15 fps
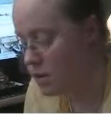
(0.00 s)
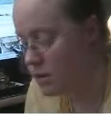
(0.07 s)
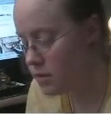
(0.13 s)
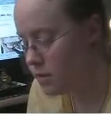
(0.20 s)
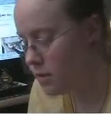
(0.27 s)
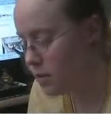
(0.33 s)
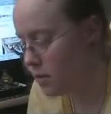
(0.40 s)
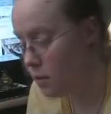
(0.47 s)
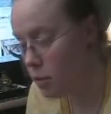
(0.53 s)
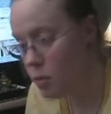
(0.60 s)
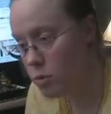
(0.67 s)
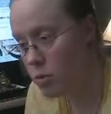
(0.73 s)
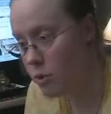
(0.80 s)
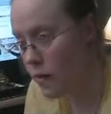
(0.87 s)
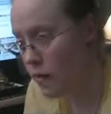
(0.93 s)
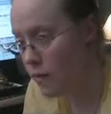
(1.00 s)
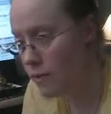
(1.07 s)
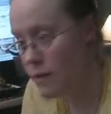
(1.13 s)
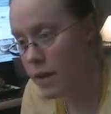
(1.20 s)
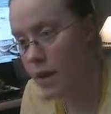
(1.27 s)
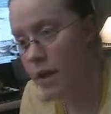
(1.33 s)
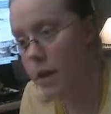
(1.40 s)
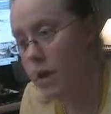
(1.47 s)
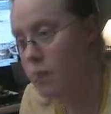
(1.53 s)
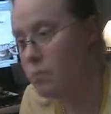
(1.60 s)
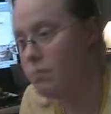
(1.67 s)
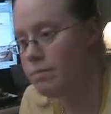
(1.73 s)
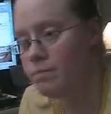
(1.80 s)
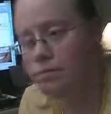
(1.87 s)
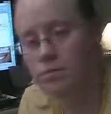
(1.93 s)
He's in a local cafe,
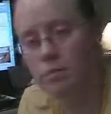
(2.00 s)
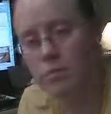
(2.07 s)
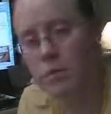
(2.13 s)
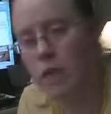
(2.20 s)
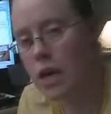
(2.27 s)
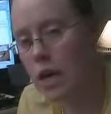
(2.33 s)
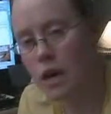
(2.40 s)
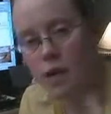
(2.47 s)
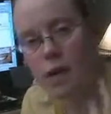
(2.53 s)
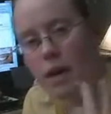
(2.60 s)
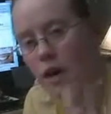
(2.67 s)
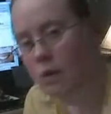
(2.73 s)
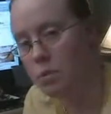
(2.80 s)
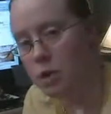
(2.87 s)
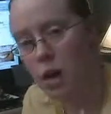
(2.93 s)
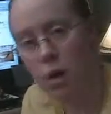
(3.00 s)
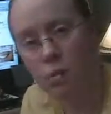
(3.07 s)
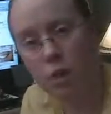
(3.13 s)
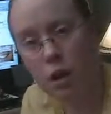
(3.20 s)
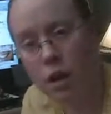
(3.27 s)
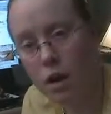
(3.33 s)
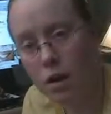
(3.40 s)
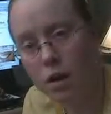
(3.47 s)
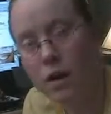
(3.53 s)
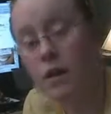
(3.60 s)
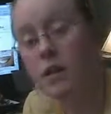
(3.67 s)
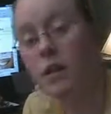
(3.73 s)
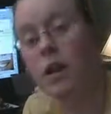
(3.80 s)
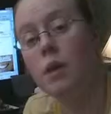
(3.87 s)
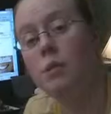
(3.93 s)
yada yada blah blah.
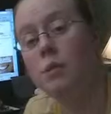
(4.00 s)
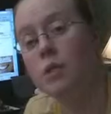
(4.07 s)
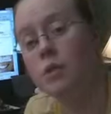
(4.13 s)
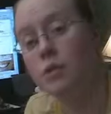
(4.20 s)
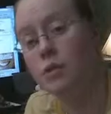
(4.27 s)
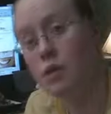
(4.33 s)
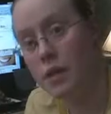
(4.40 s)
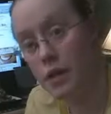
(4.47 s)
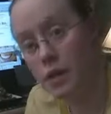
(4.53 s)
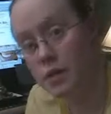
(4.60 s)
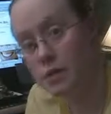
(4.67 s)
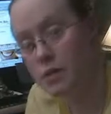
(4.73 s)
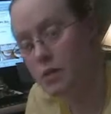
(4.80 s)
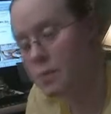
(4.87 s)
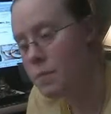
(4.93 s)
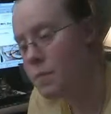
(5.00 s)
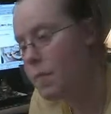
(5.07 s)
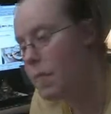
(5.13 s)
In come these thieves.